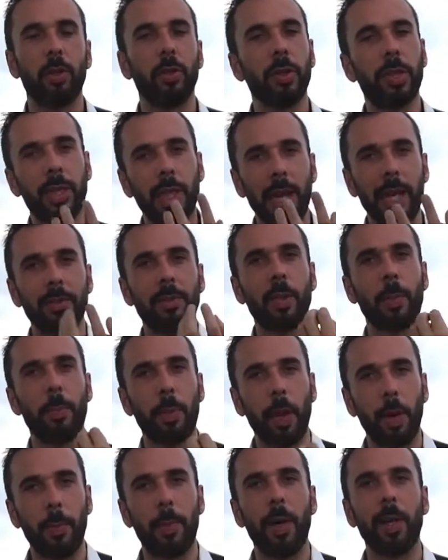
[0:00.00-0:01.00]
You still have the
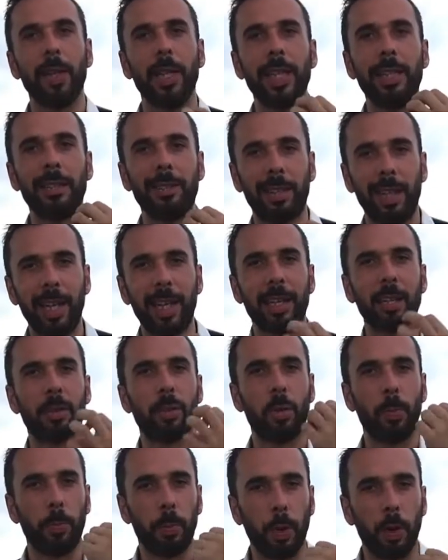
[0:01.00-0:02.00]
bourbon, it's here
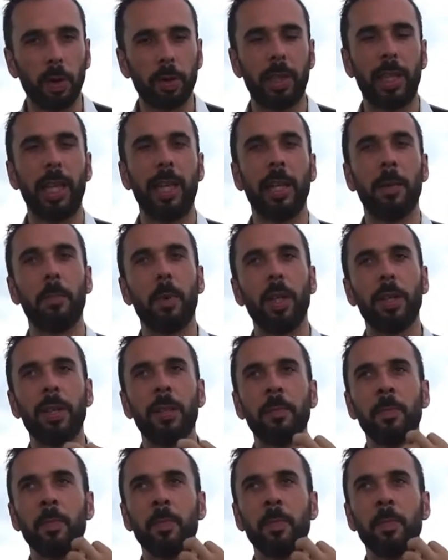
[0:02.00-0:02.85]
supporting, but